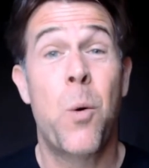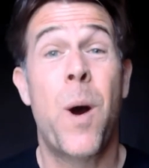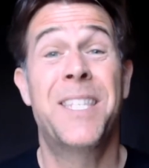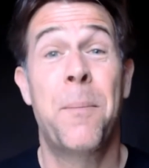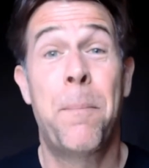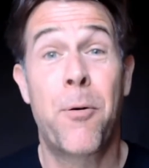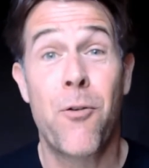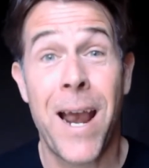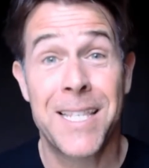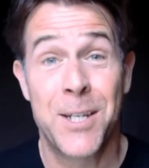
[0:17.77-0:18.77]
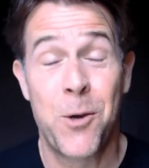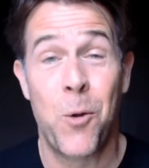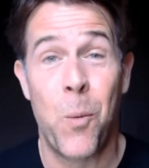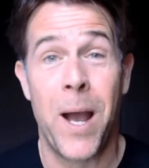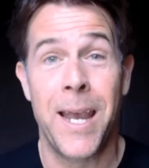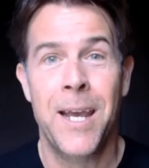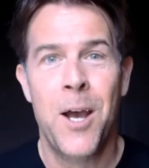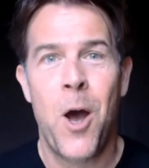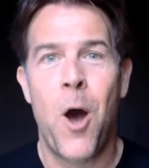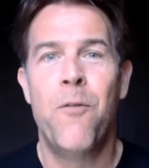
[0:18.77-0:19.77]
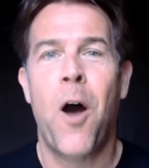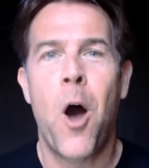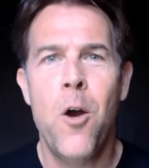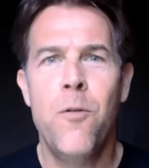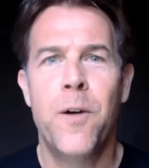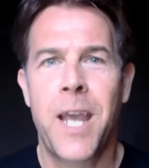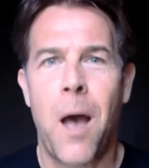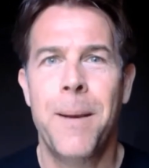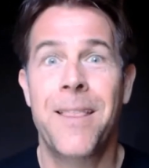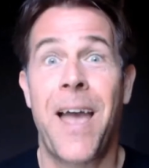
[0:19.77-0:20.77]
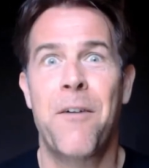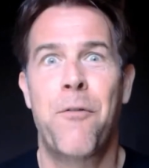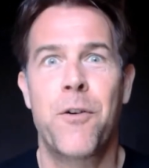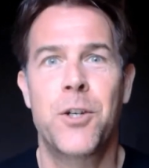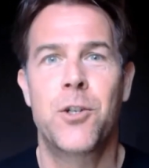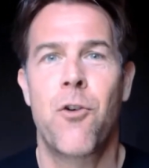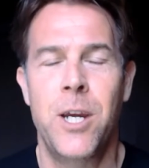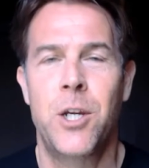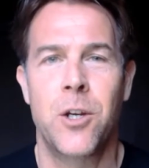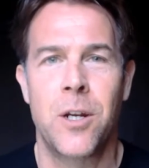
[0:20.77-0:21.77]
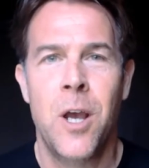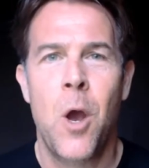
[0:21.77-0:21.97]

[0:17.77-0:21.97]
quite a practical way of overcoming that frustration